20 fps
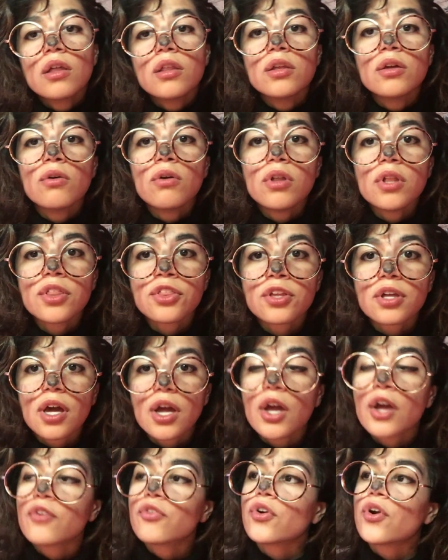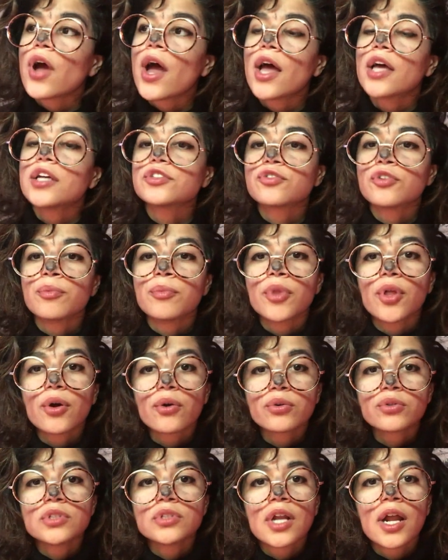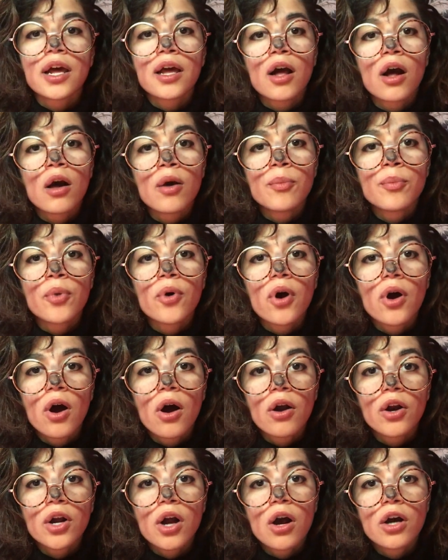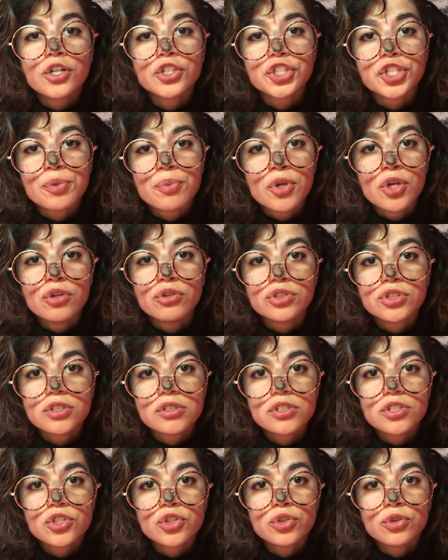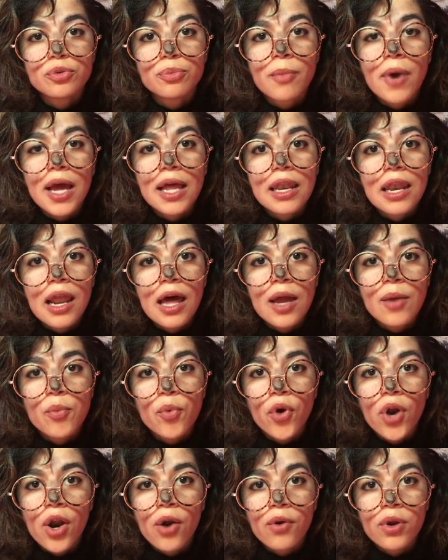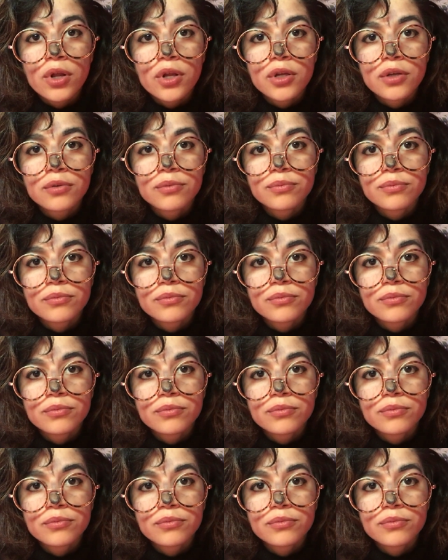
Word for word: The only thing I ever ask from those that I help are contributions to my library.